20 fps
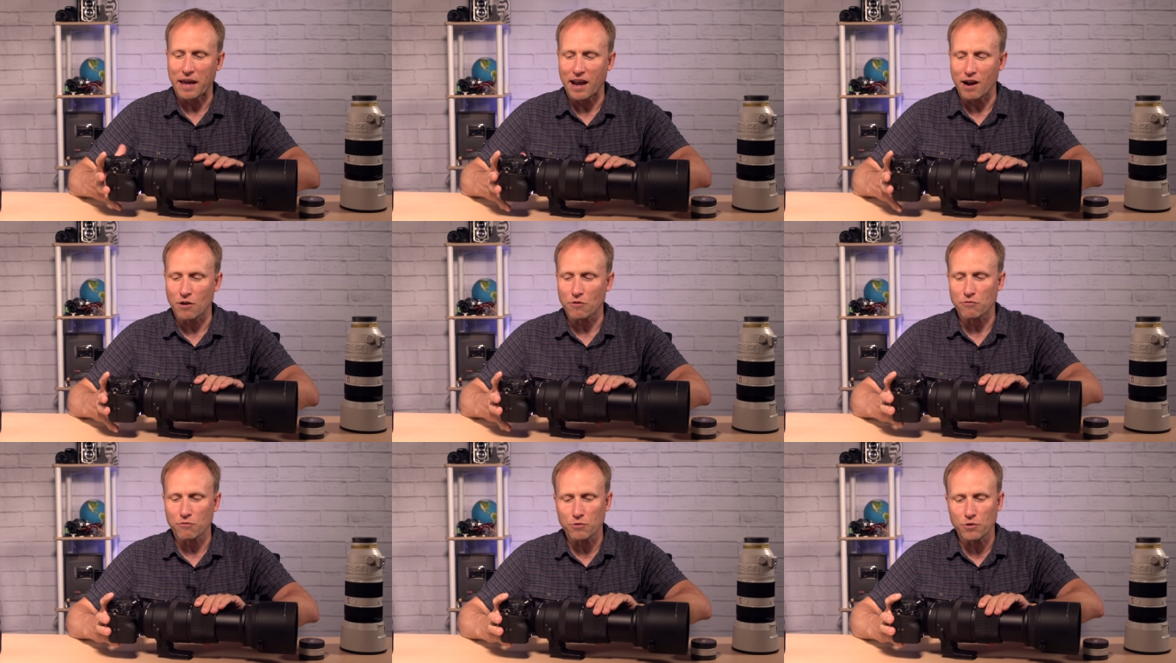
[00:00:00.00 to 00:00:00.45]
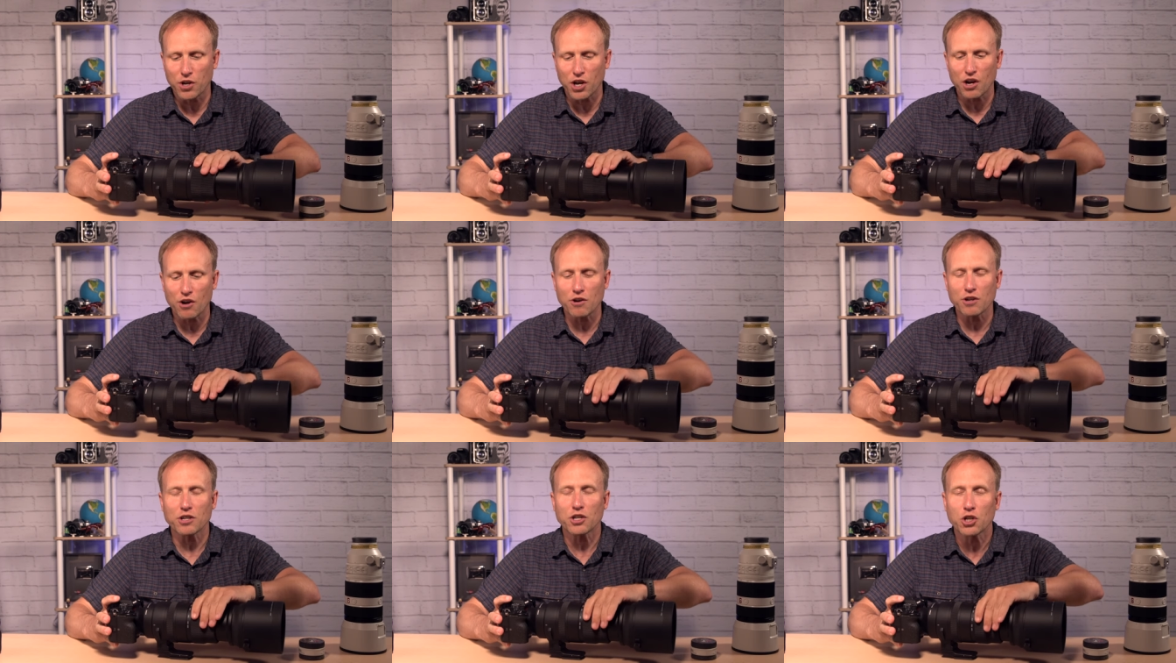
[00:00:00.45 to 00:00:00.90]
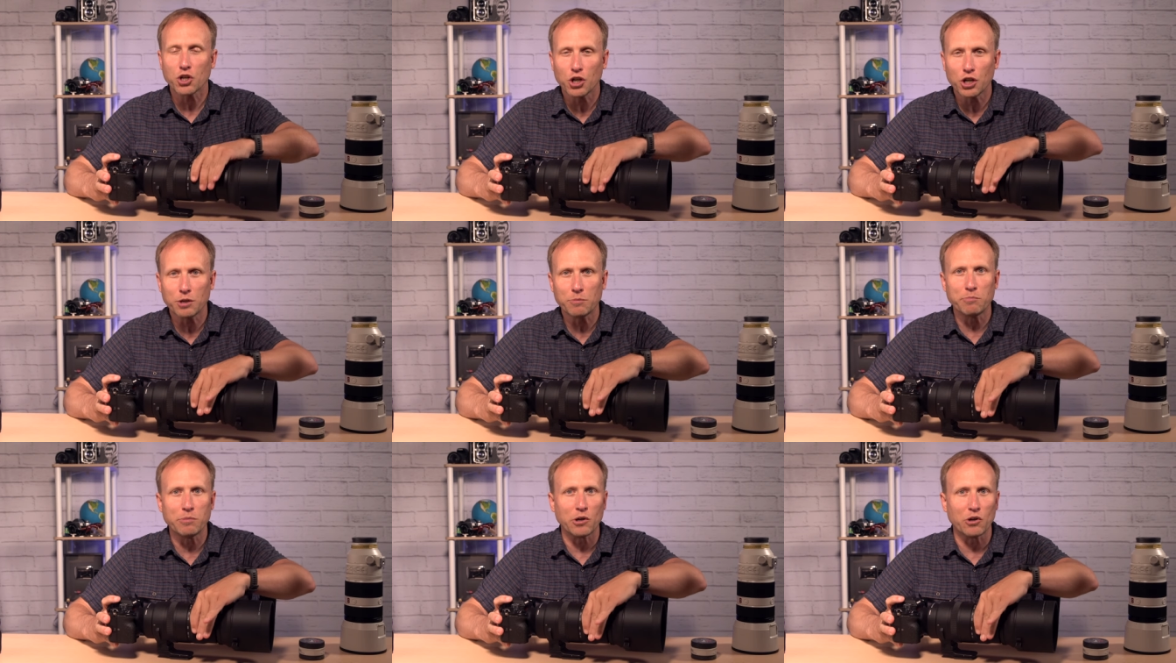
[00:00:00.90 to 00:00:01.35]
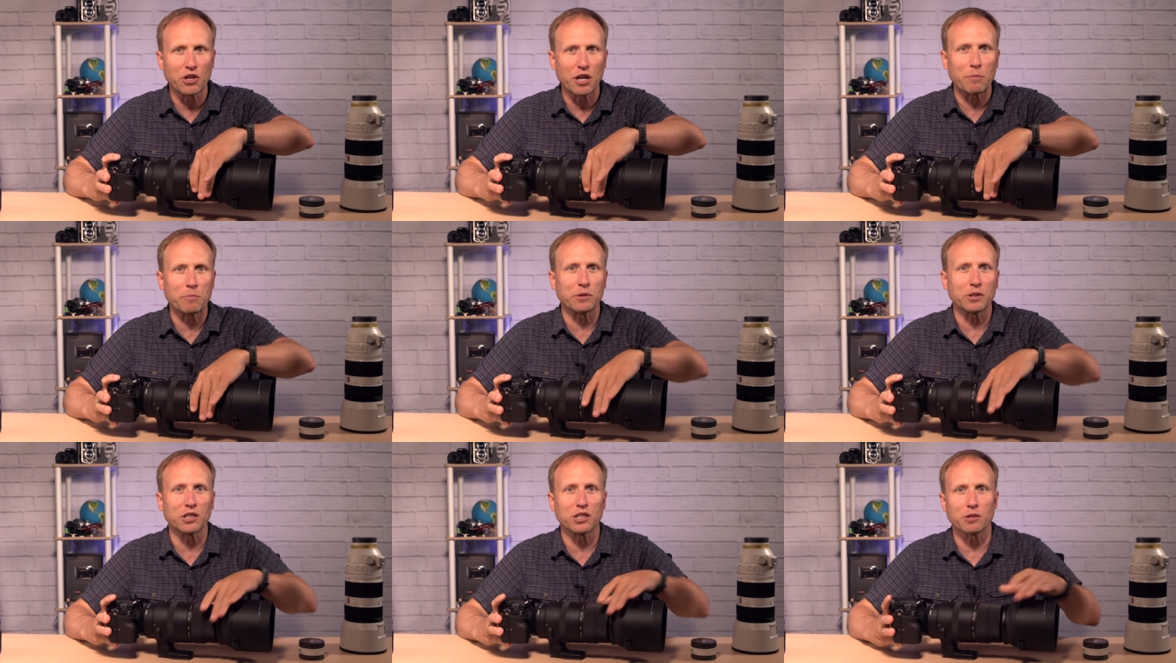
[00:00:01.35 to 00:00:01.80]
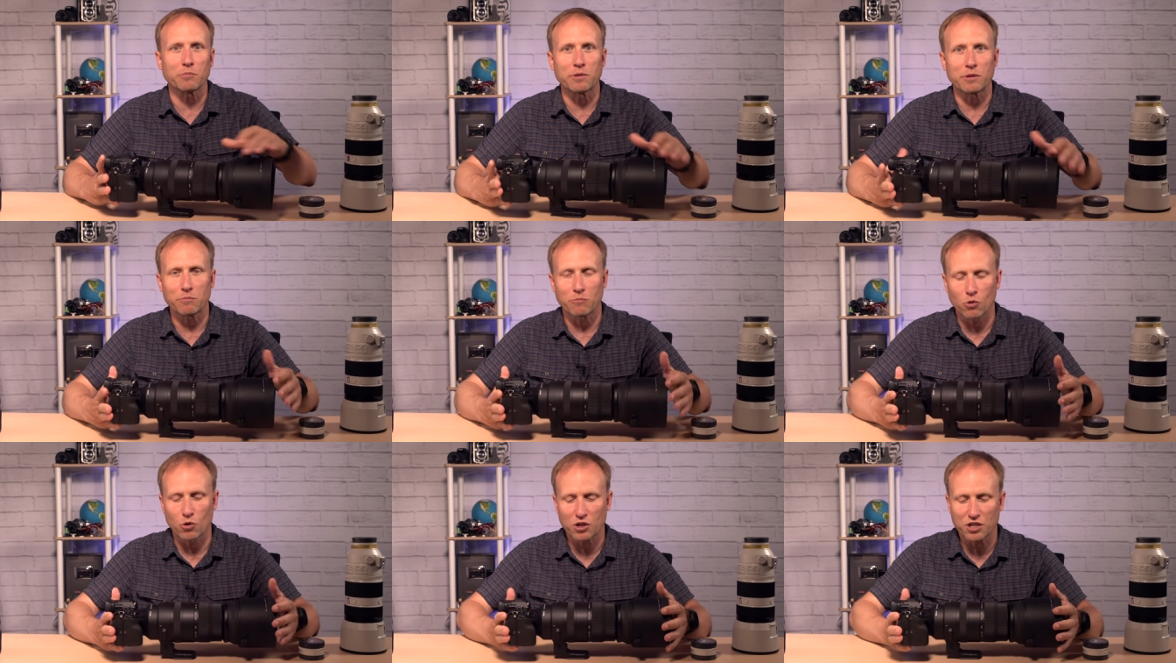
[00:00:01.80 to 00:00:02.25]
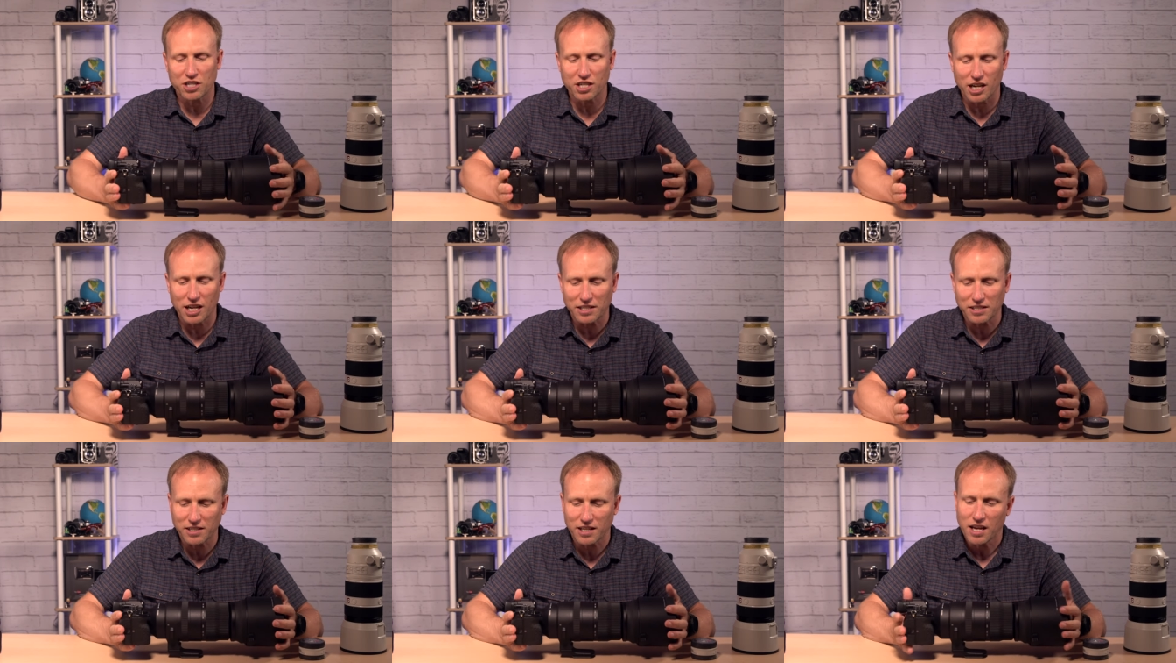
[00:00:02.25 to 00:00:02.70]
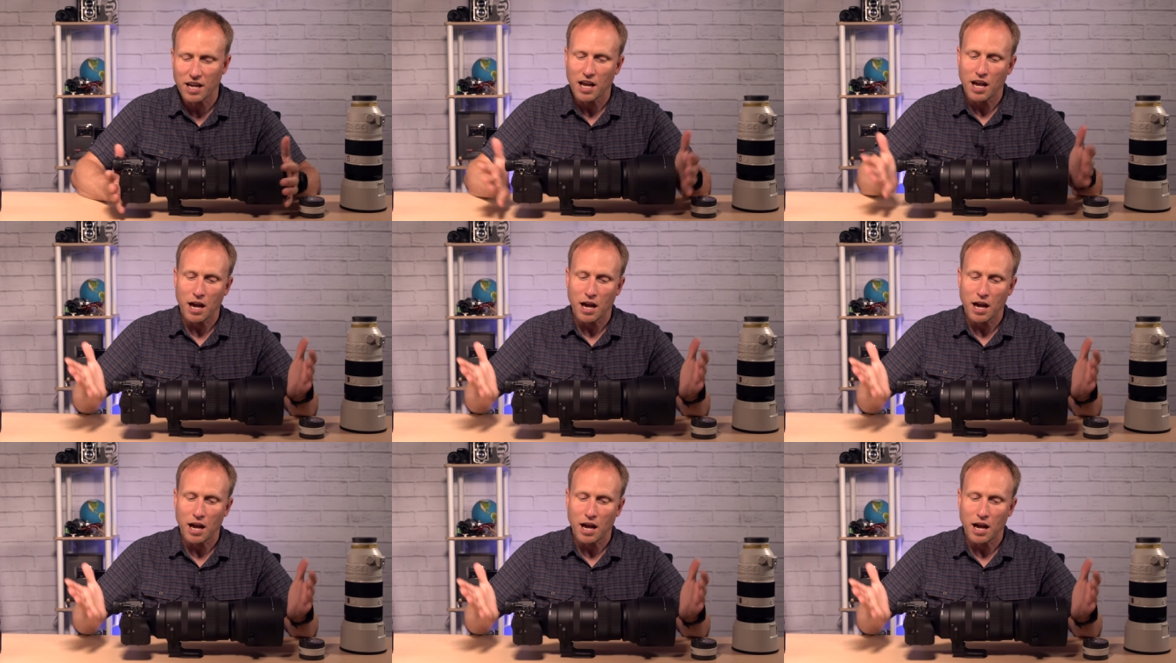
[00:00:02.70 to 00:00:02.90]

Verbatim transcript: air through here and could build up a little bit more dust.